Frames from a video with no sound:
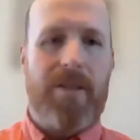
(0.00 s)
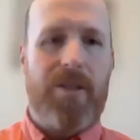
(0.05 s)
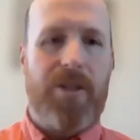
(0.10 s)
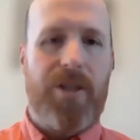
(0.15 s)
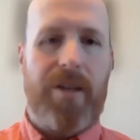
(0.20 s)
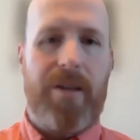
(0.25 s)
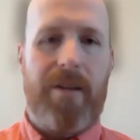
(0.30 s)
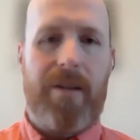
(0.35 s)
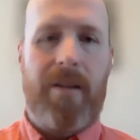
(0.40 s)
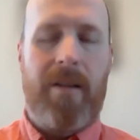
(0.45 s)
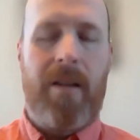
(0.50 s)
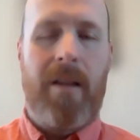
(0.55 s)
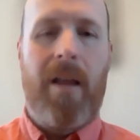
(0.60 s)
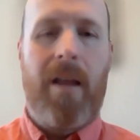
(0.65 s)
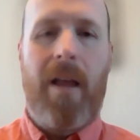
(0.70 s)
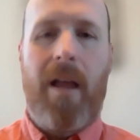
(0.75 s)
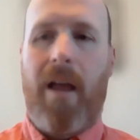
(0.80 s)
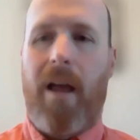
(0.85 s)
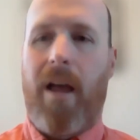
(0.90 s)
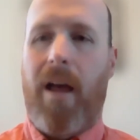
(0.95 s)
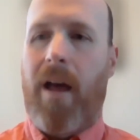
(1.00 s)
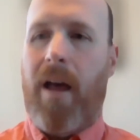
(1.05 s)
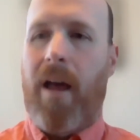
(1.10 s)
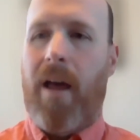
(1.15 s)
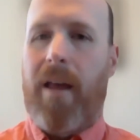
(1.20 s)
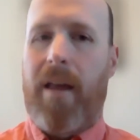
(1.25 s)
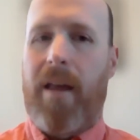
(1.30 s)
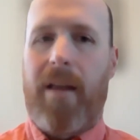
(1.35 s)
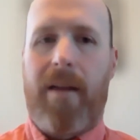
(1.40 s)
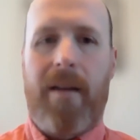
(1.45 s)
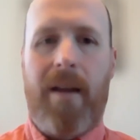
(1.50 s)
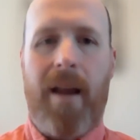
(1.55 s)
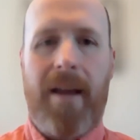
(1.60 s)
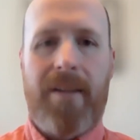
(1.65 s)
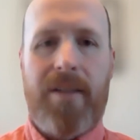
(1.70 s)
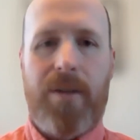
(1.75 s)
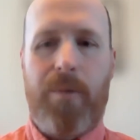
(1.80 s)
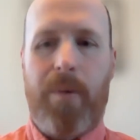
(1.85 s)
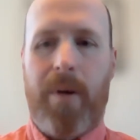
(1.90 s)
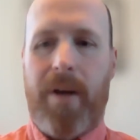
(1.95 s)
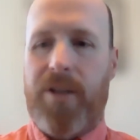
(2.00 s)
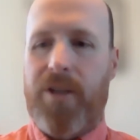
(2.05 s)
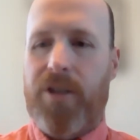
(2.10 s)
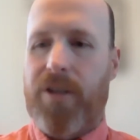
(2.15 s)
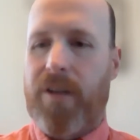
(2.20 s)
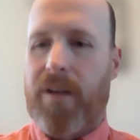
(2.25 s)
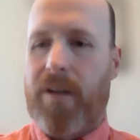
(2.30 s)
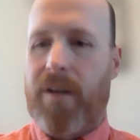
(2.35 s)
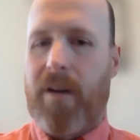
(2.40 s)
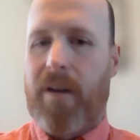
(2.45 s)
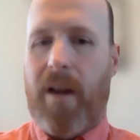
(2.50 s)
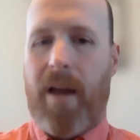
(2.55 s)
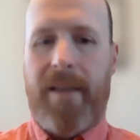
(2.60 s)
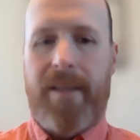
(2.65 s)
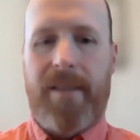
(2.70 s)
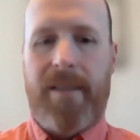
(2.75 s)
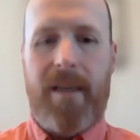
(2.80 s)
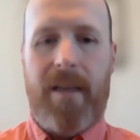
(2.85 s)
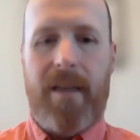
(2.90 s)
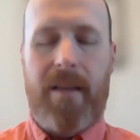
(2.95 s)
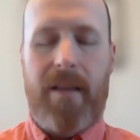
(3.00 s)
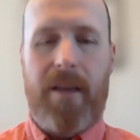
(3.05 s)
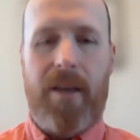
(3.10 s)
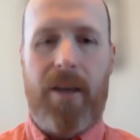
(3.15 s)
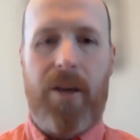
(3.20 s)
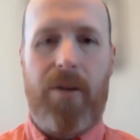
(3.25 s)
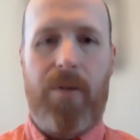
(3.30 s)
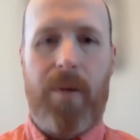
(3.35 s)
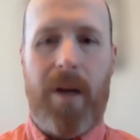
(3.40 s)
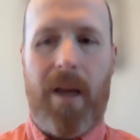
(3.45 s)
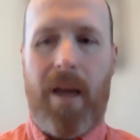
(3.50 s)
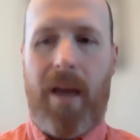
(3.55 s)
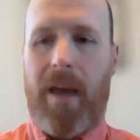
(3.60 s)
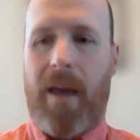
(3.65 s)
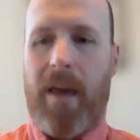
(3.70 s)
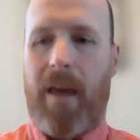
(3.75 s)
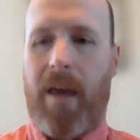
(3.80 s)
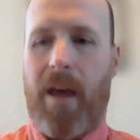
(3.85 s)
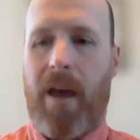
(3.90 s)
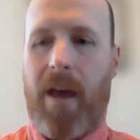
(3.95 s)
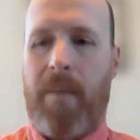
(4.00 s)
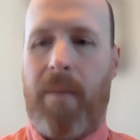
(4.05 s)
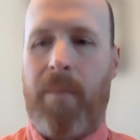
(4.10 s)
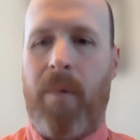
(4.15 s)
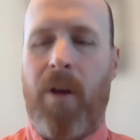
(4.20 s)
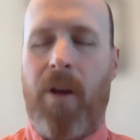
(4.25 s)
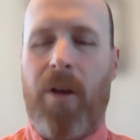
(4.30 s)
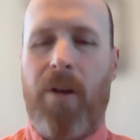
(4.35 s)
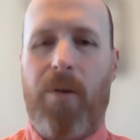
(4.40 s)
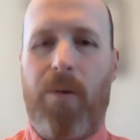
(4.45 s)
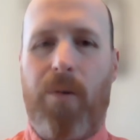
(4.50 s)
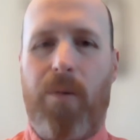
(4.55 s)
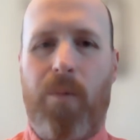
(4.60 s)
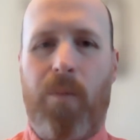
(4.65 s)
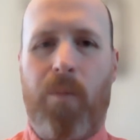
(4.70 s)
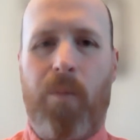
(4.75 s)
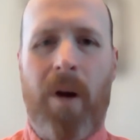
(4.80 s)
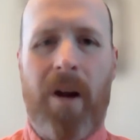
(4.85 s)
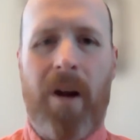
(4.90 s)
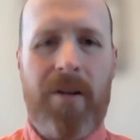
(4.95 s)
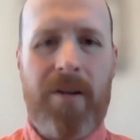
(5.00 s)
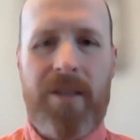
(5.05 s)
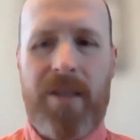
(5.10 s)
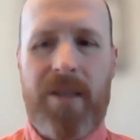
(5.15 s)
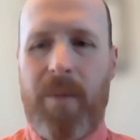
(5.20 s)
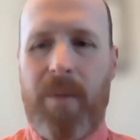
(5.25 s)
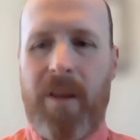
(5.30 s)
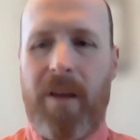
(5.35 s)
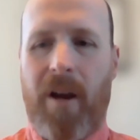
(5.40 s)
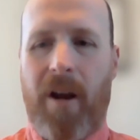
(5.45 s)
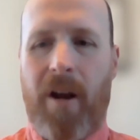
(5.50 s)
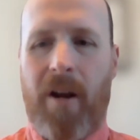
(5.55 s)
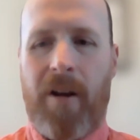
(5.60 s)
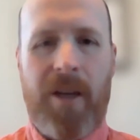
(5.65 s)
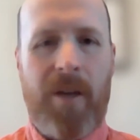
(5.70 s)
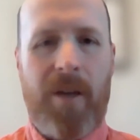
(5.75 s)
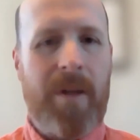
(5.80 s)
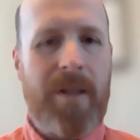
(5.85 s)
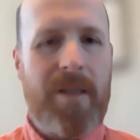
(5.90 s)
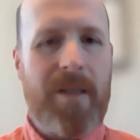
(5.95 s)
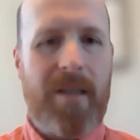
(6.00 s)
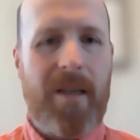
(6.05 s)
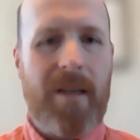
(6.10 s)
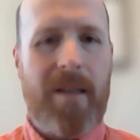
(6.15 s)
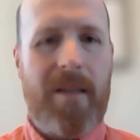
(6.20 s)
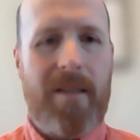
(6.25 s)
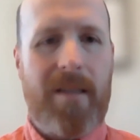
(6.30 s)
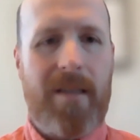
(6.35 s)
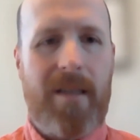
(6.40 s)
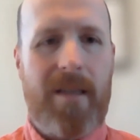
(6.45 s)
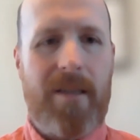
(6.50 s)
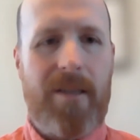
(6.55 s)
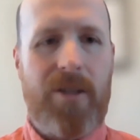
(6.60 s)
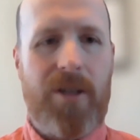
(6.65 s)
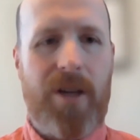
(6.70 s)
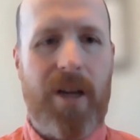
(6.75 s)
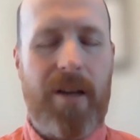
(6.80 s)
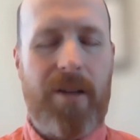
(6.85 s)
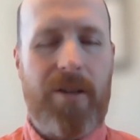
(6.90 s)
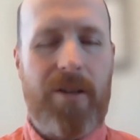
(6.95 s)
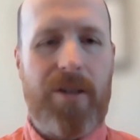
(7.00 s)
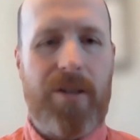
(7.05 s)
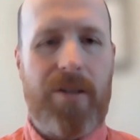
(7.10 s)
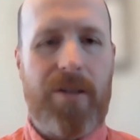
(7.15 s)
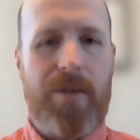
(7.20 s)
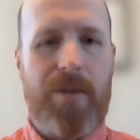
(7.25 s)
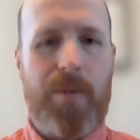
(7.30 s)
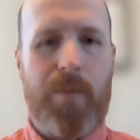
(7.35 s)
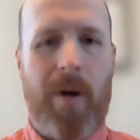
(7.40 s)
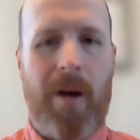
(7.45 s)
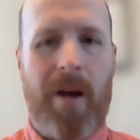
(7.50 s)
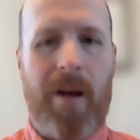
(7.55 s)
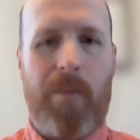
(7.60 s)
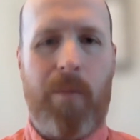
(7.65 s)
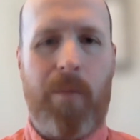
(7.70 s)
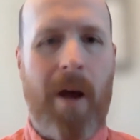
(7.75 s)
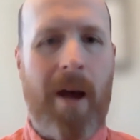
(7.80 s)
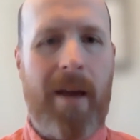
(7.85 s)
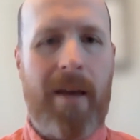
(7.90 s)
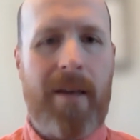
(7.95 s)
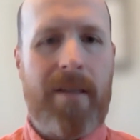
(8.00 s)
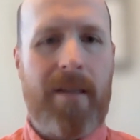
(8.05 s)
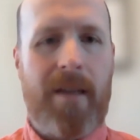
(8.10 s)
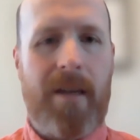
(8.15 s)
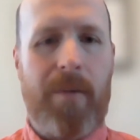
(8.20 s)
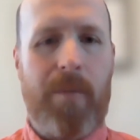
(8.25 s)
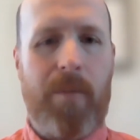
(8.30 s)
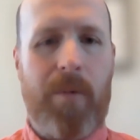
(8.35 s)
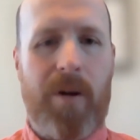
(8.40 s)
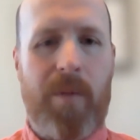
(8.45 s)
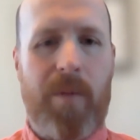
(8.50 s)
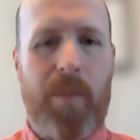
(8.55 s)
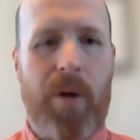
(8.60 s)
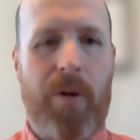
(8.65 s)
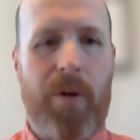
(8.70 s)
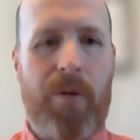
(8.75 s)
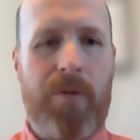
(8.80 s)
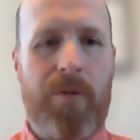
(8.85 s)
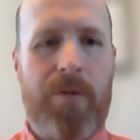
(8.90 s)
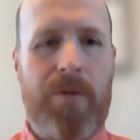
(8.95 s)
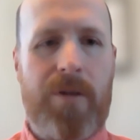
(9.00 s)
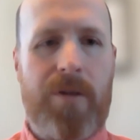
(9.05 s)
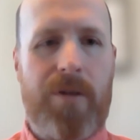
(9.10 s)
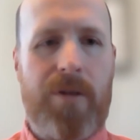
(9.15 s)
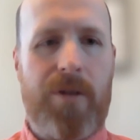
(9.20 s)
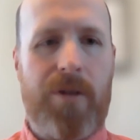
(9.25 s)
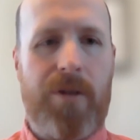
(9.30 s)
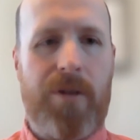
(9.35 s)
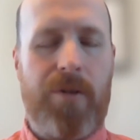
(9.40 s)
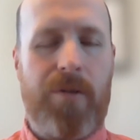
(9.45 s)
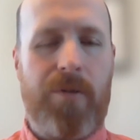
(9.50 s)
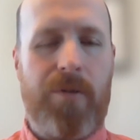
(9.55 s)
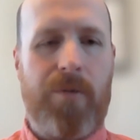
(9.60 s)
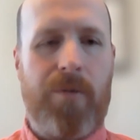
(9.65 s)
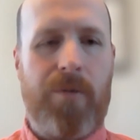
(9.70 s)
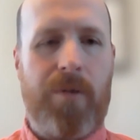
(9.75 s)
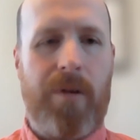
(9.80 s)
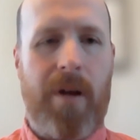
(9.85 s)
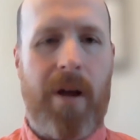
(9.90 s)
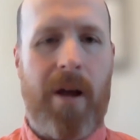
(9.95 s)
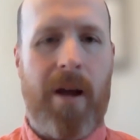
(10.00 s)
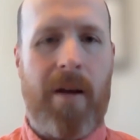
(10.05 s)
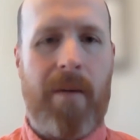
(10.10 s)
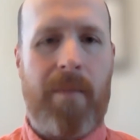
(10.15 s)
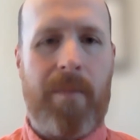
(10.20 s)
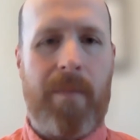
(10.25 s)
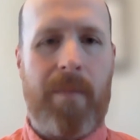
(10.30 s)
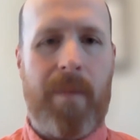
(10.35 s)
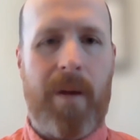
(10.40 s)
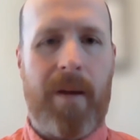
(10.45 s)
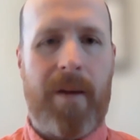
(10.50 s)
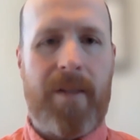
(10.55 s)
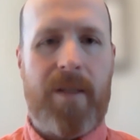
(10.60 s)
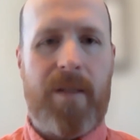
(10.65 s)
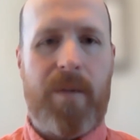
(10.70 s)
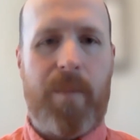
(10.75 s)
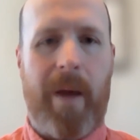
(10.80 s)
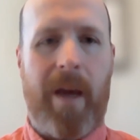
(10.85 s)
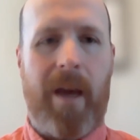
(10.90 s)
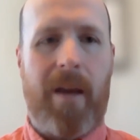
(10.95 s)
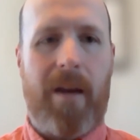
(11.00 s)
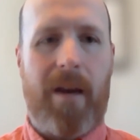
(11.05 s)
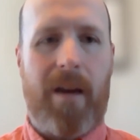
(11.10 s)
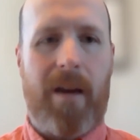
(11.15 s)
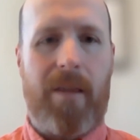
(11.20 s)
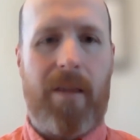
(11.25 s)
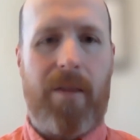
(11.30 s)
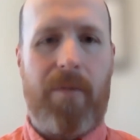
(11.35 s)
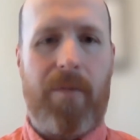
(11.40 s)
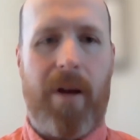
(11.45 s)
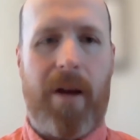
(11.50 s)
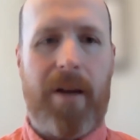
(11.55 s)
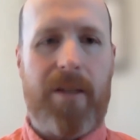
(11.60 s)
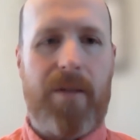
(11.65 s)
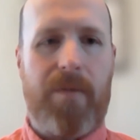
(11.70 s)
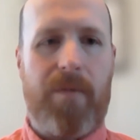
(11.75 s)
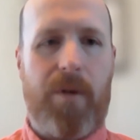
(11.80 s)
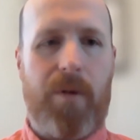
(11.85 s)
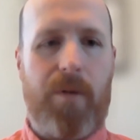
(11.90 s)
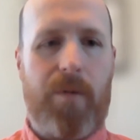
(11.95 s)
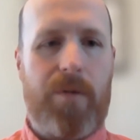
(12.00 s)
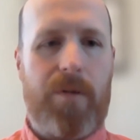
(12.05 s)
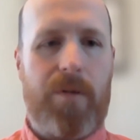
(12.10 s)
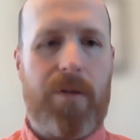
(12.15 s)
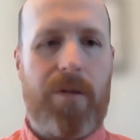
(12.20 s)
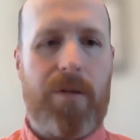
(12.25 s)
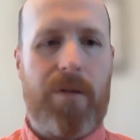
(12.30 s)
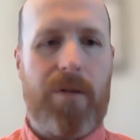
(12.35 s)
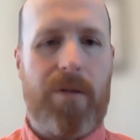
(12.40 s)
Jill. Next question I see in the Q&A. What are some of the arguments against these changes? Why is anyone opposed to expanding the right to vote?